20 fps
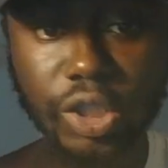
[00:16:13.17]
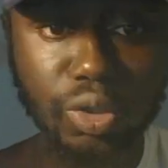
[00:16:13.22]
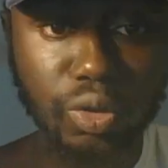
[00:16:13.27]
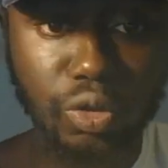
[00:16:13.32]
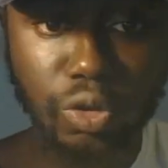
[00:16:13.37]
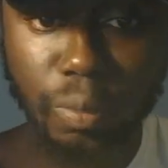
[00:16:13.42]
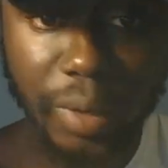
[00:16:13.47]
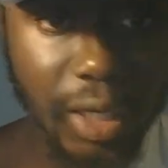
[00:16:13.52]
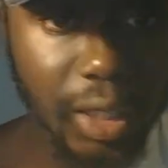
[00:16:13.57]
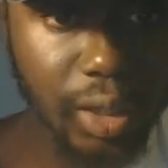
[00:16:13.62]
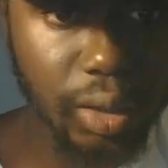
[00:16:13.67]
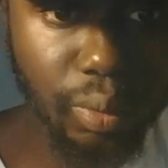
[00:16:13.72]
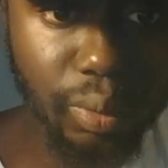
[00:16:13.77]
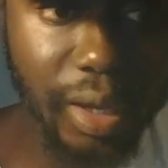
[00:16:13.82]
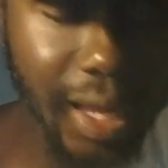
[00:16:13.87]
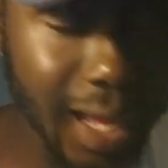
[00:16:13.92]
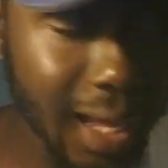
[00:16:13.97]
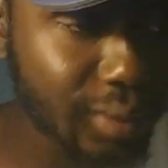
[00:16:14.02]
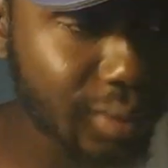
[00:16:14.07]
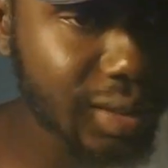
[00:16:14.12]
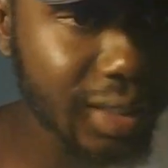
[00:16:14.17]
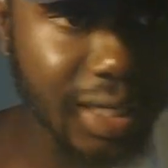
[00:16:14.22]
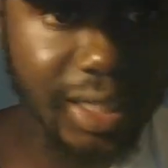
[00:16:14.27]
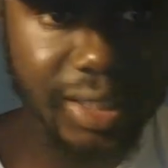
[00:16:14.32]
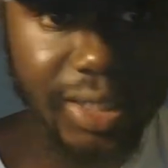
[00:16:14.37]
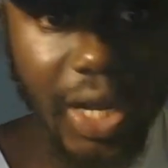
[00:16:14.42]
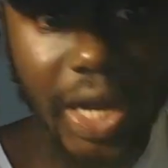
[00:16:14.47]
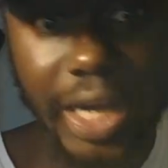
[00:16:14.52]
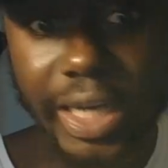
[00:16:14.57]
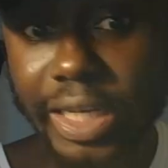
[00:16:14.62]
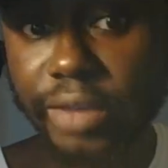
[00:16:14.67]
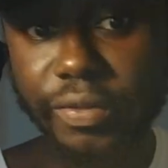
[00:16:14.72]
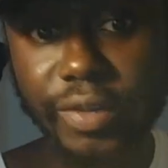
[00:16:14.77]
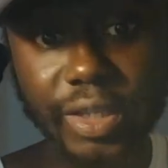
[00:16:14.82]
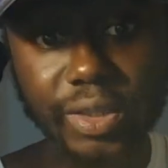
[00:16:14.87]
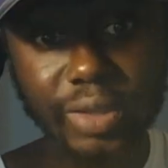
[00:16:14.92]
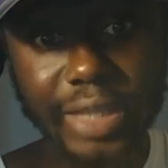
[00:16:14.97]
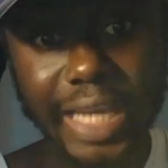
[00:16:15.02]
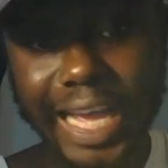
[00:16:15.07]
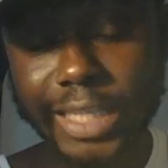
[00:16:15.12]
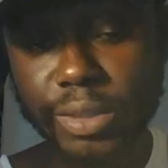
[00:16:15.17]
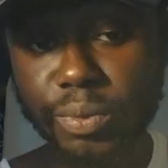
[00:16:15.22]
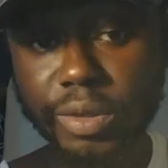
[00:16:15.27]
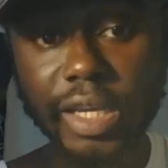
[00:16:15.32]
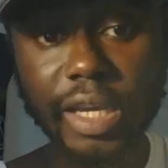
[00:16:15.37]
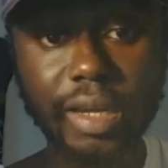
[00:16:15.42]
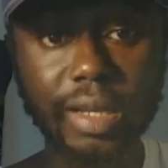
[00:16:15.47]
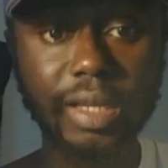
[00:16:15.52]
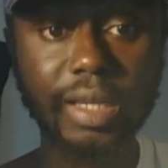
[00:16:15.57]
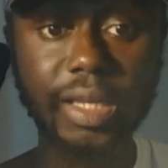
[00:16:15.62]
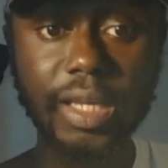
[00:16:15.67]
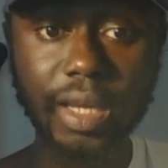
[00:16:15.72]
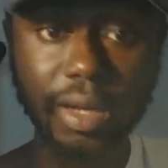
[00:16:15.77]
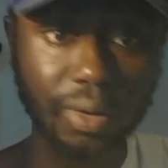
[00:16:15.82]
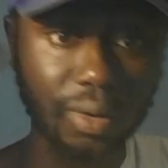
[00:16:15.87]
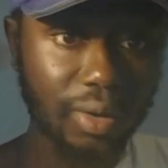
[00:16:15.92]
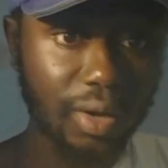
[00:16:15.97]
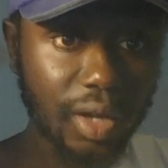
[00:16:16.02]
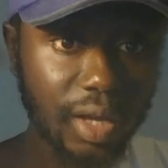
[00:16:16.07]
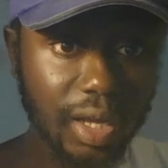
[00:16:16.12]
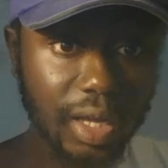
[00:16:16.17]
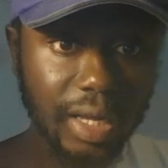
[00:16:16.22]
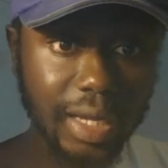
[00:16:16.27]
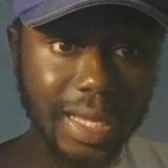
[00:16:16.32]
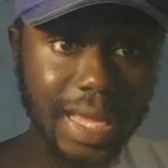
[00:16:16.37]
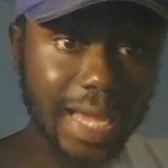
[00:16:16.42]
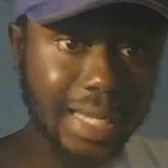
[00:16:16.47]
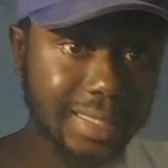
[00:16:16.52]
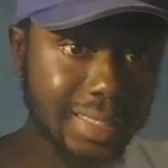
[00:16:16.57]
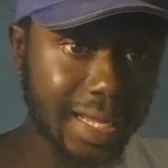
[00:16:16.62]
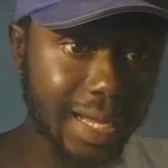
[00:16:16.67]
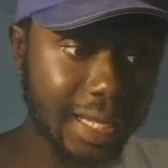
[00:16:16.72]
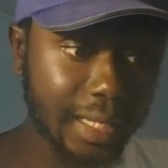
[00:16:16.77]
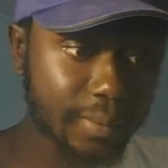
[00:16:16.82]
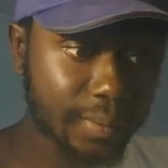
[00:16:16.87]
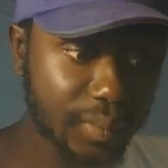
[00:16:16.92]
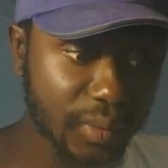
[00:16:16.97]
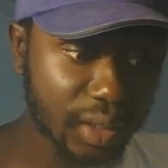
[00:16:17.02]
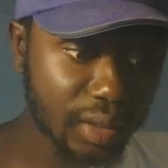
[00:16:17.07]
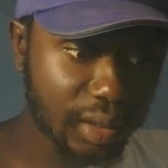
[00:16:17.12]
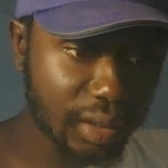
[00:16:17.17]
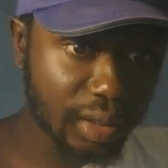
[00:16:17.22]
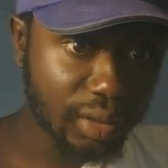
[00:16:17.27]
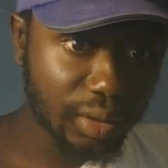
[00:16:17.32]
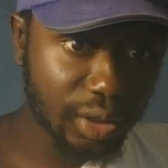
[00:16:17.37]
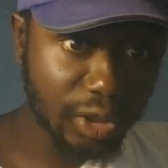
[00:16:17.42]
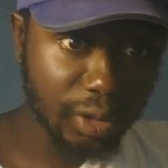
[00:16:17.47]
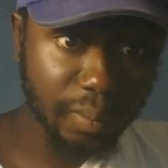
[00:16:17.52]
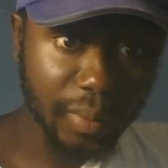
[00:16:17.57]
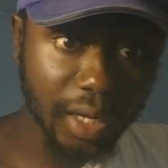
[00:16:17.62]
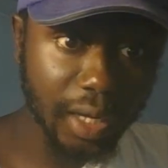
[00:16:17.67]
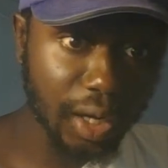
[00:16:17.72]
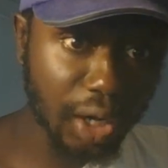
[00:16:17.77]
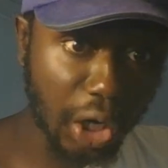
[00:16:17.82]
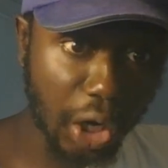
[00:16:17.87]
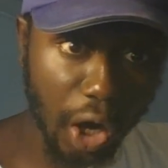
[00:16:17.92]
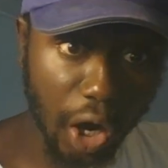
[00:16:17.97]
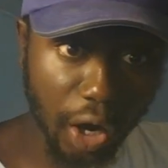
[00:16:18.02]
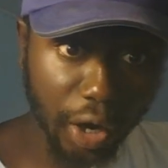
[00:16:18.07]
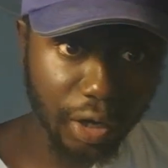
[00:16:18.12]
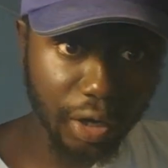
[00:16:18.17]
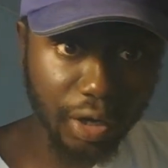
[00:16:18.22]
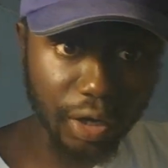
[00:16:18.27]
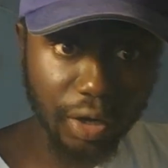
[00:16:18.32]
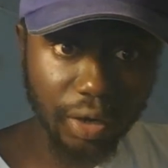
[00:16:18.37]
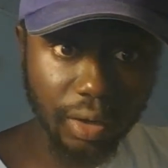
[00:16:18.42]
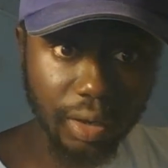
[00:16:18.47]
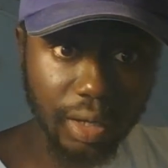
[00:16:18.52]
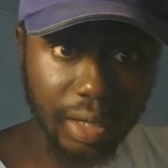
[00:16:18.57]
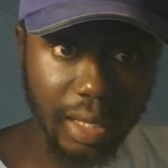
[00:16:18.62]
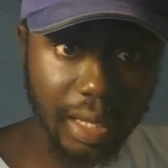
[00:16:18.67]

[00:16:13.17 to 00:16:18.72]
too many 3 outs against our defense. Guys were getting killed. Guys like Jermaine Carter,